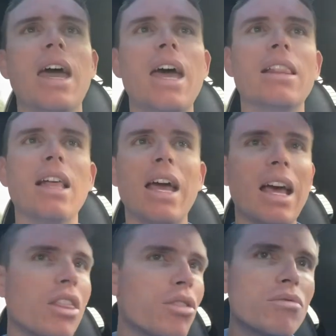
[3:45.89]
and like
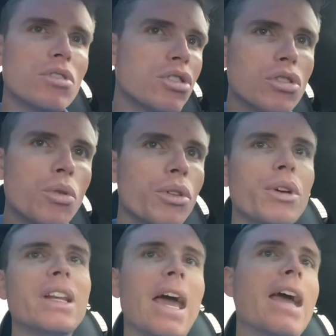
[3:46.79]
two or
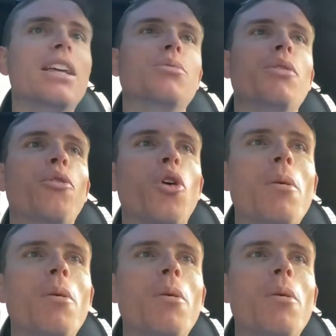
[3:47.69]
three days before